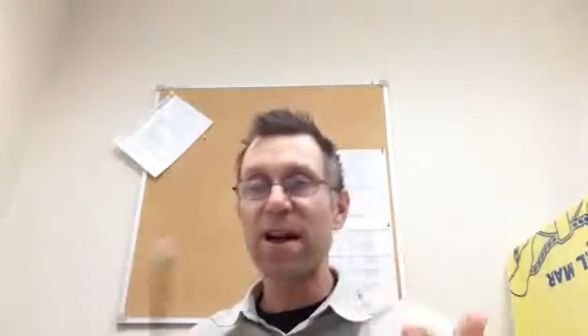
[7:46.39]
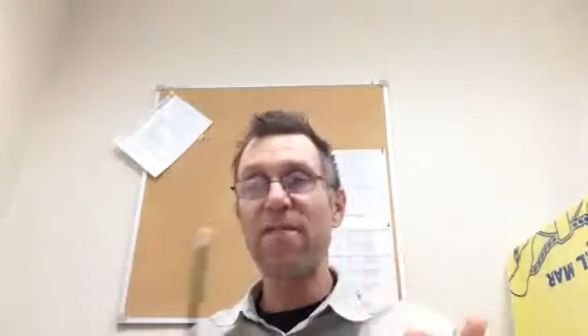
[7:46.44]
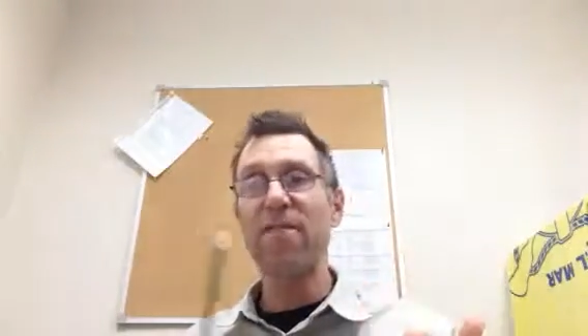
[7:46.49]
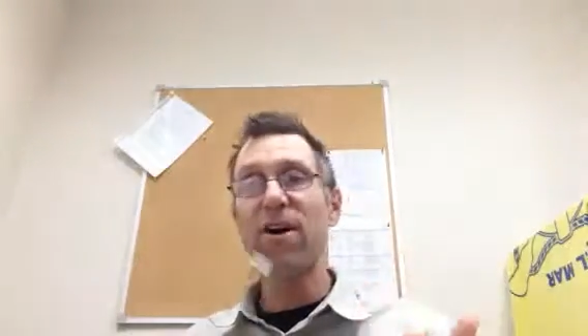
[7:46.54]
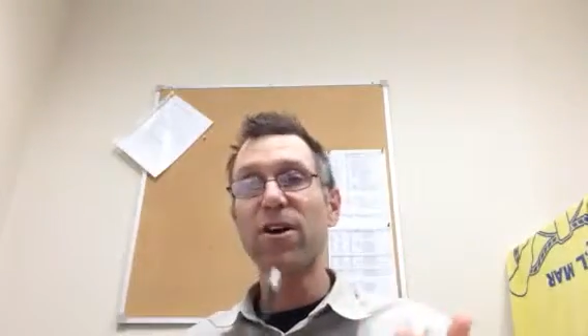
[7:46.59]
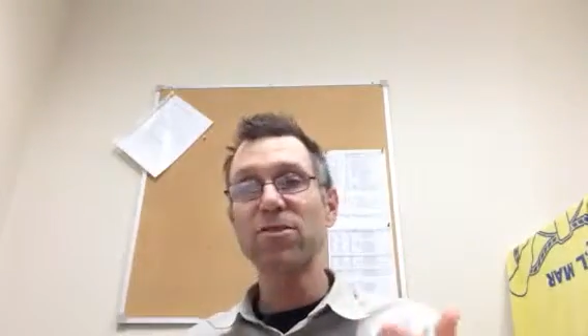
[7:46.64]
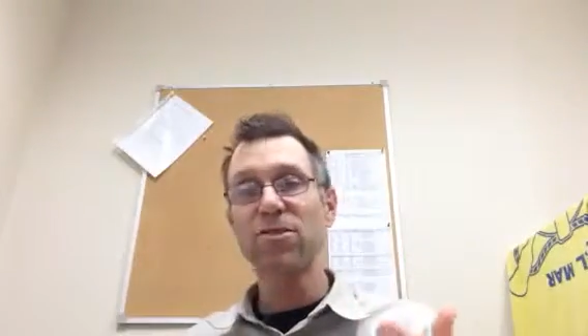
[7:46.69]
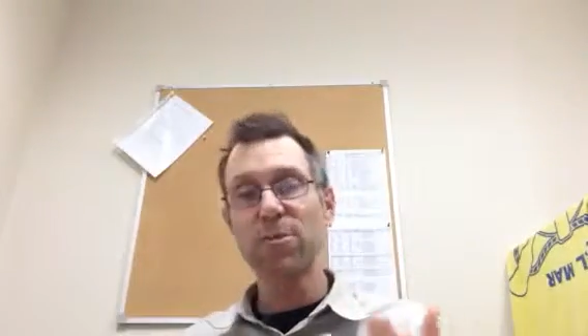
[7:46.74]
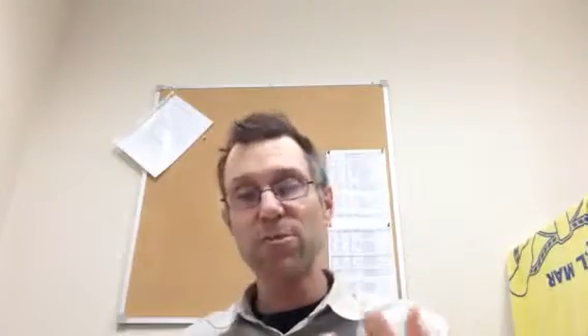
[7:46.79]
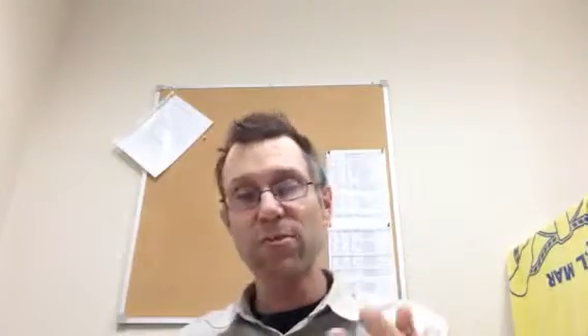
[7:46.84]
I've
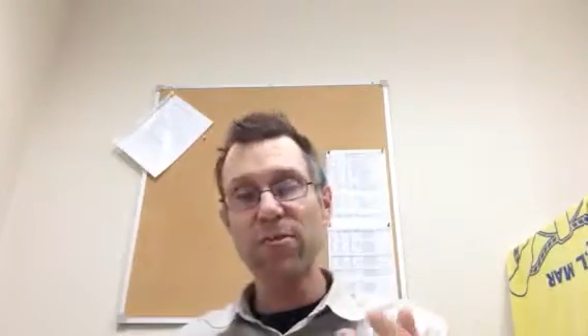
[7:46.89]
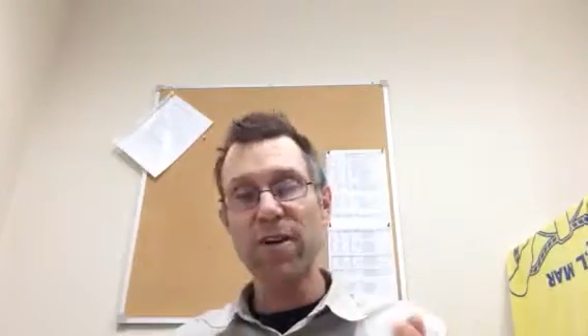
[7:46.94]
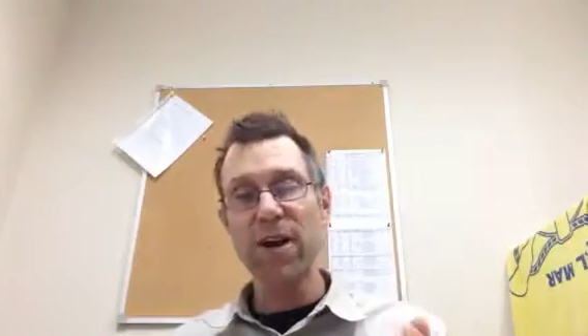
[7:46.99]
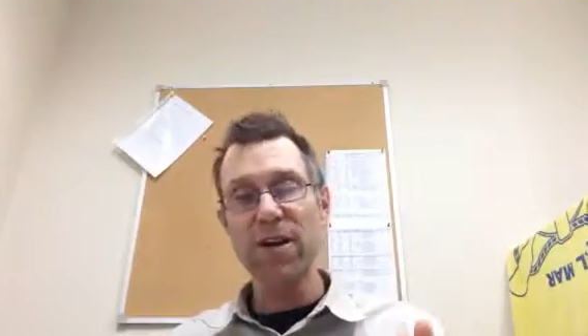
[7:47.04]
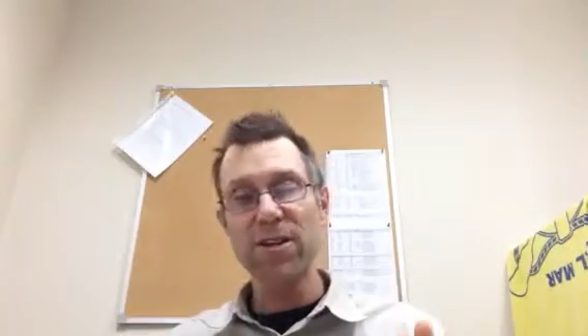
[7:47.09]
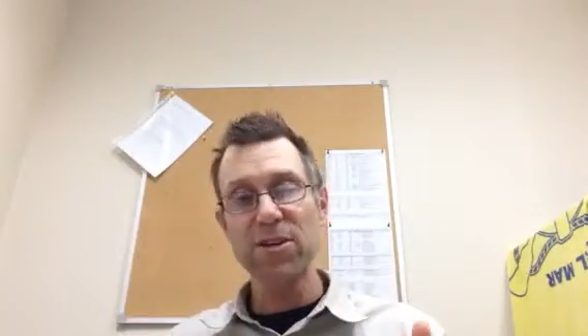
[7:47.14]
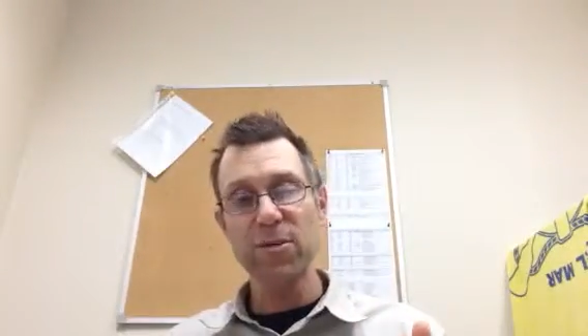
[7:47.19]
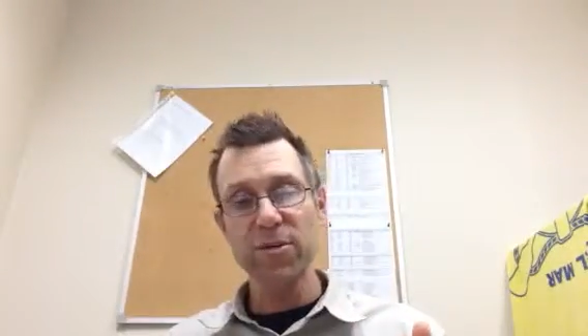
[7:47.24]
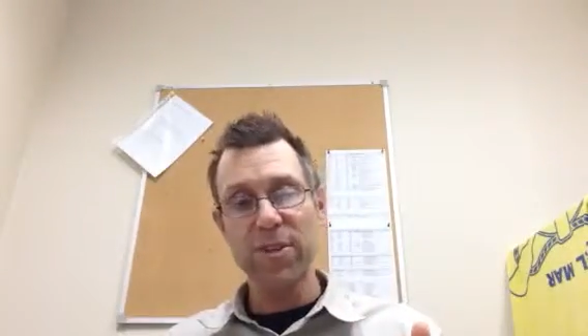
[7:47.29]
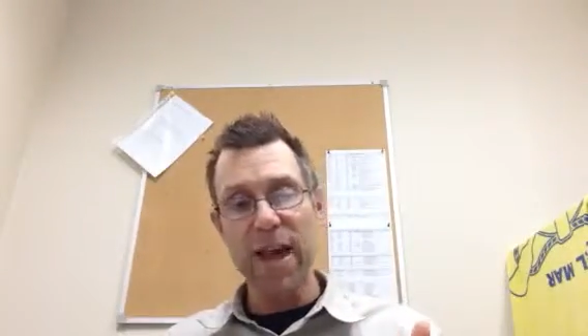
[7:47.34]
also
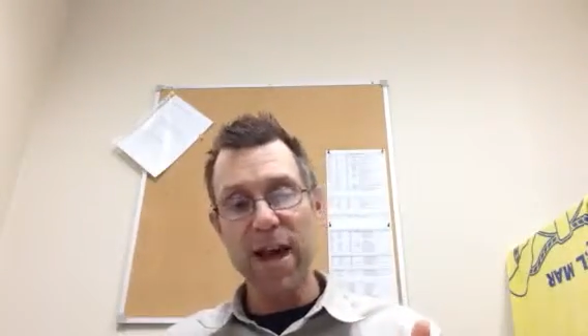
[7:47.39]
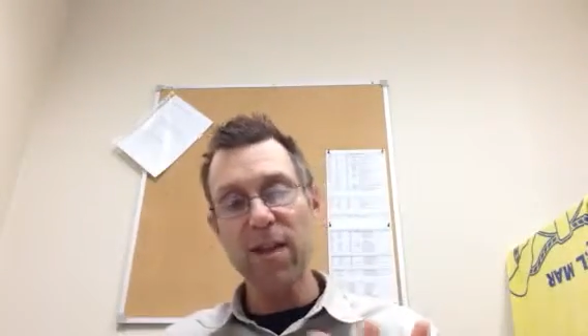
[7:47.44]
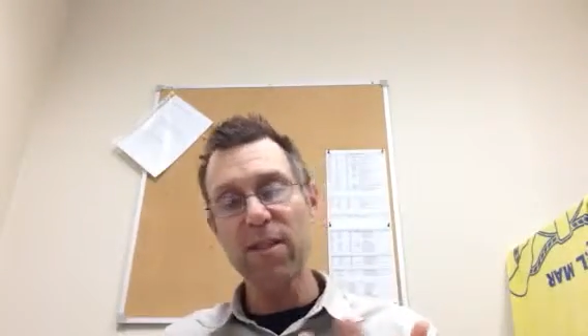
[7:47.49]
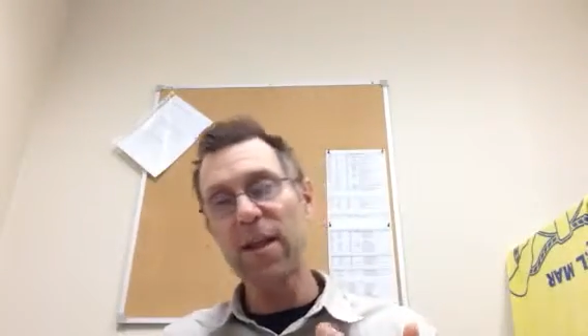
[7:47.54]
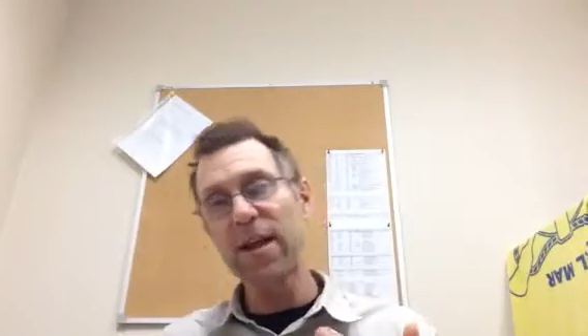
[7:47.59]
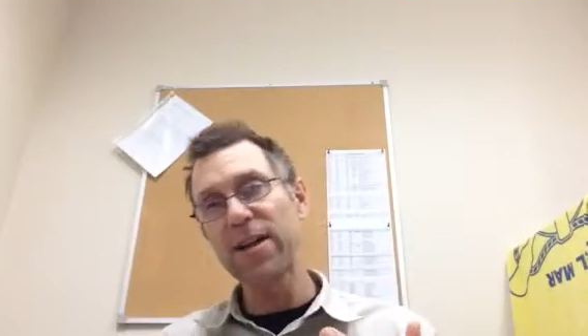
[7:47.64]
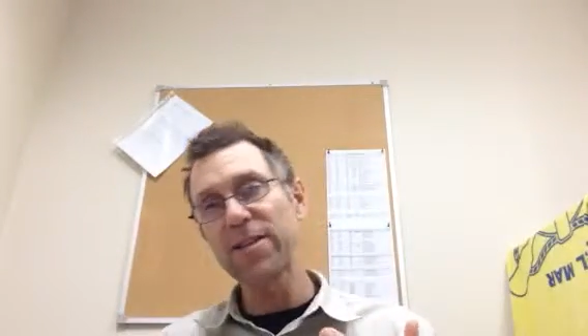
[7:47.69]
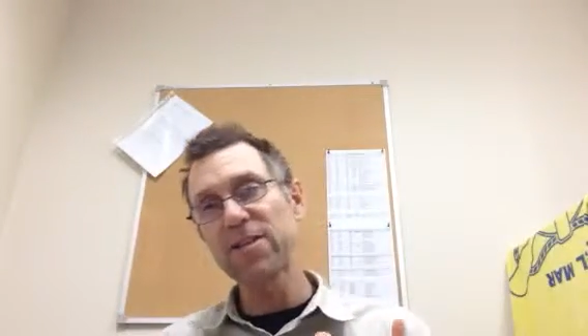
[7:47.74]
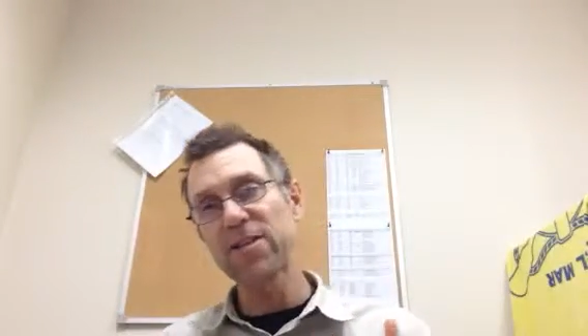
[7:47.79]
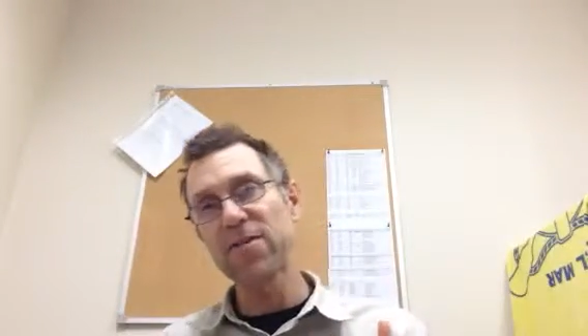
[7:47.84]
provided you with
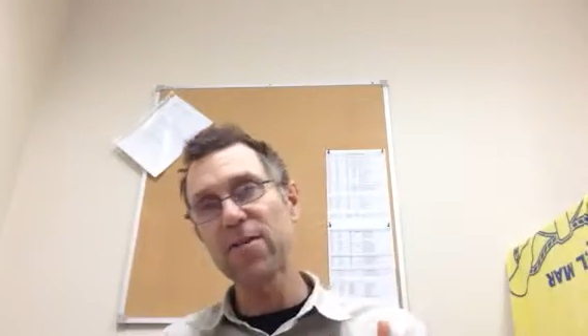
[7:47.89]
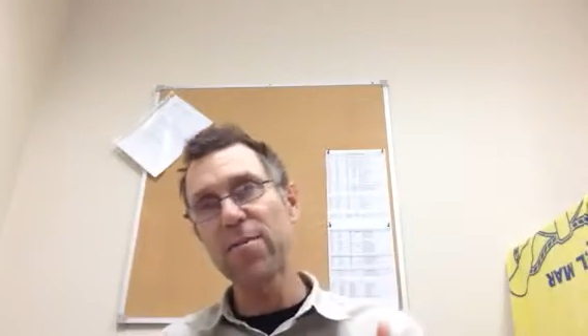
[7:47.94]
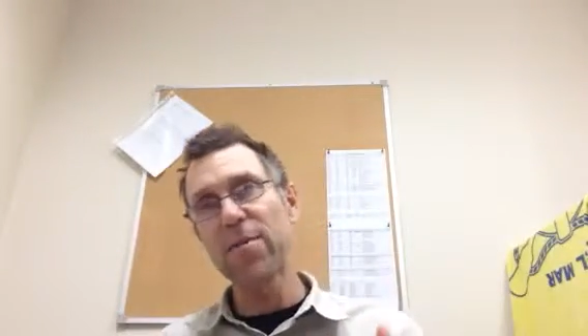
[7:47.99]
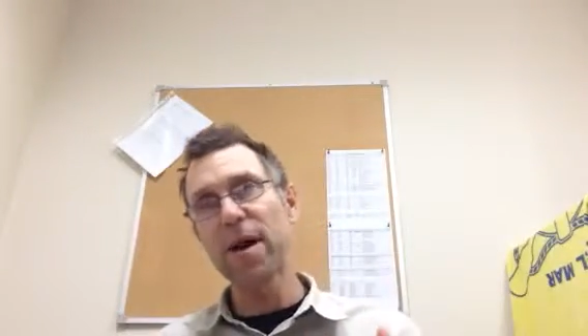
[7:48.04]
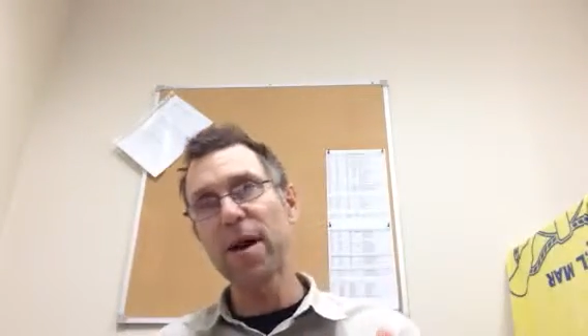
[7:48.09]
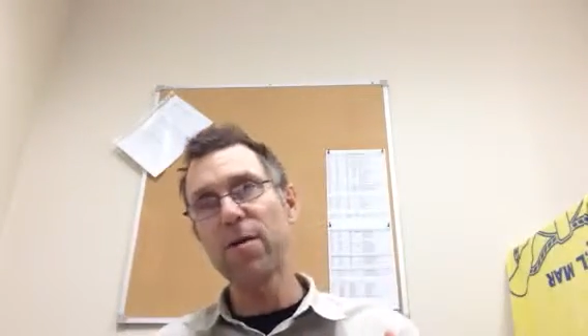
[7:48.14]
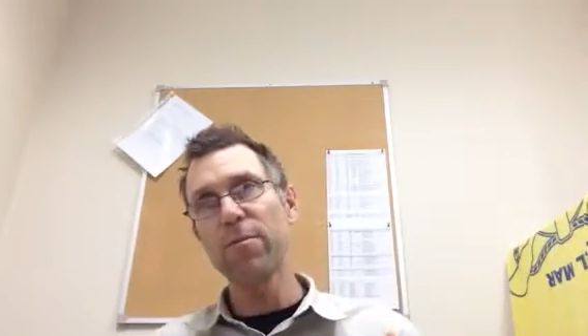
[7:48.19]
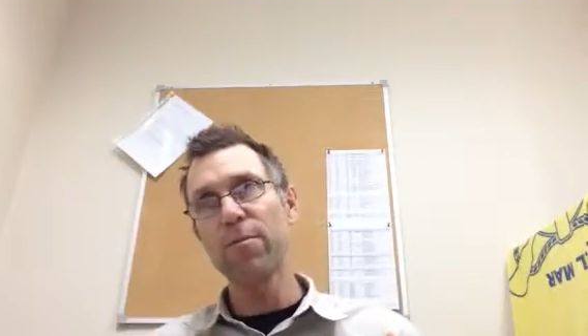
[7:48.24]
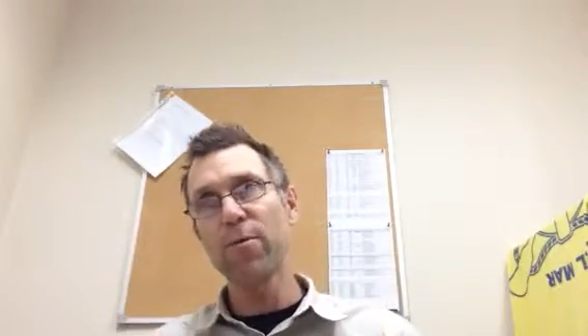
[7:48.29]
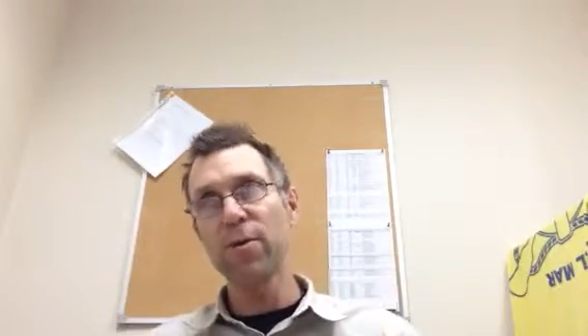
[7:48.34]
outlines of the
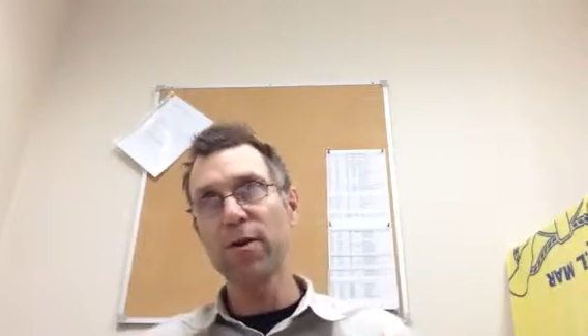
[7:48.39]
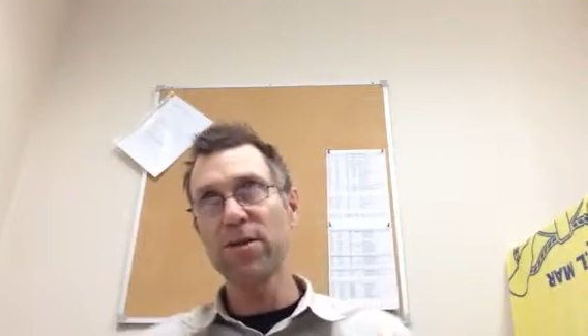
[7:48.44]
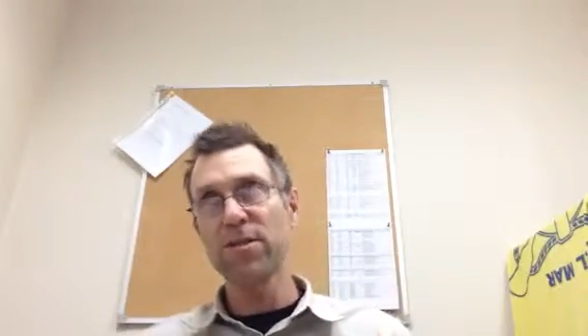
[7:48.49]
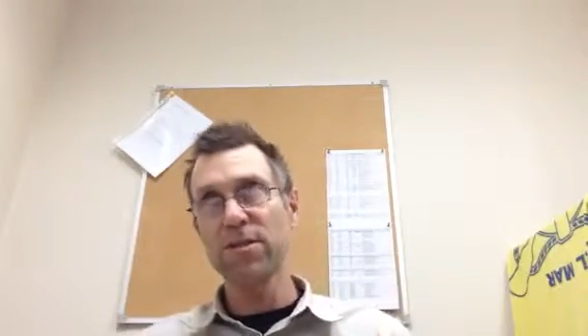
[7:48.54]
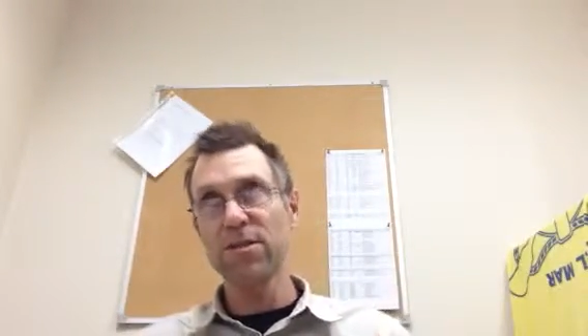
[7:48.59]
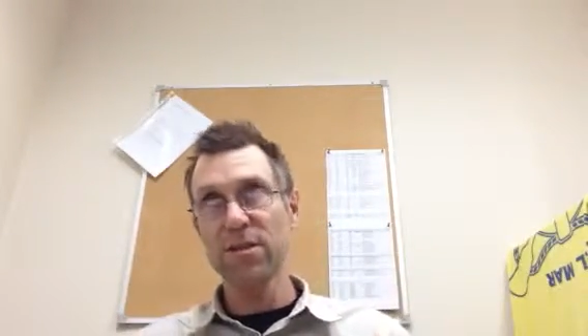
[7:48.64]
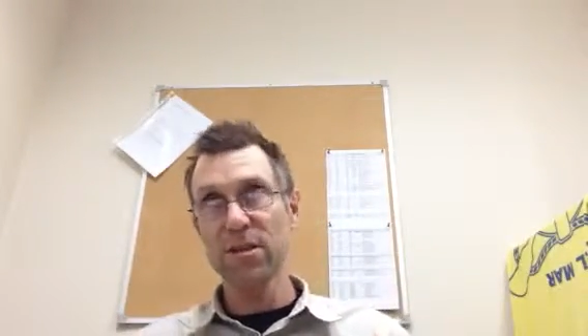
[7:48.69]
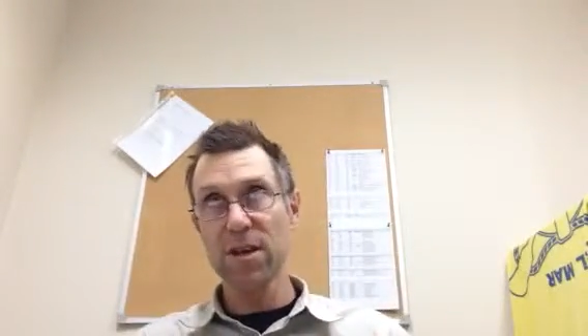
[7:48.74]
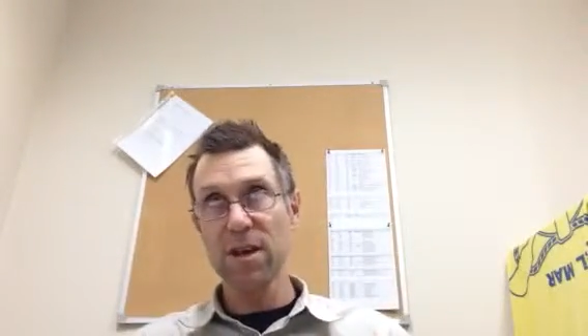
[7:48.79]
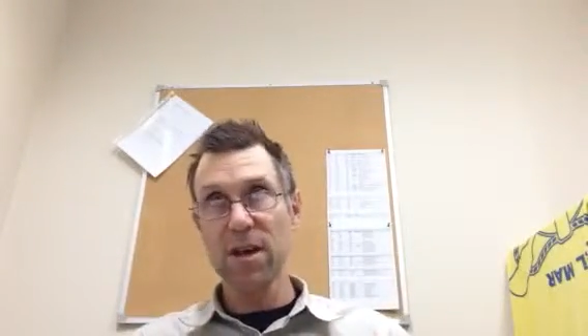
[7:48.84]

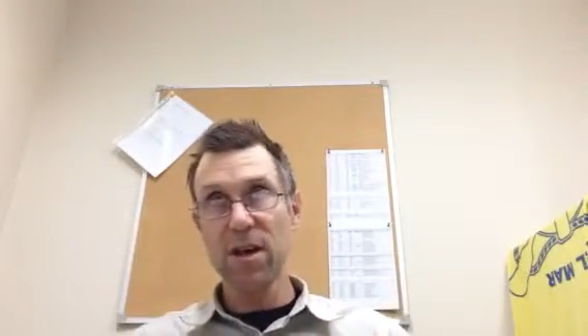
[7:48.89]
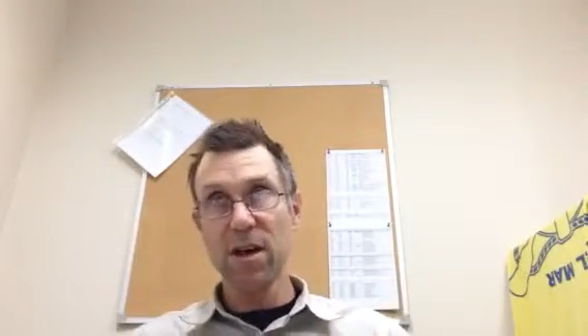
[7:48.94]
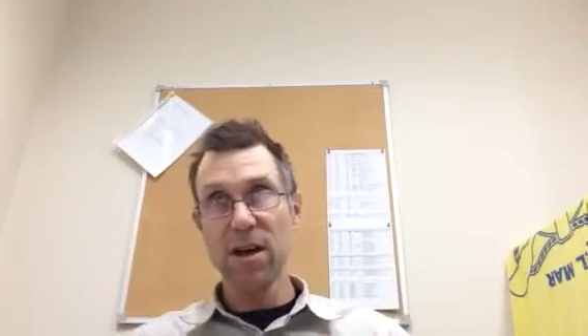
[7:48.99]
PowerPoints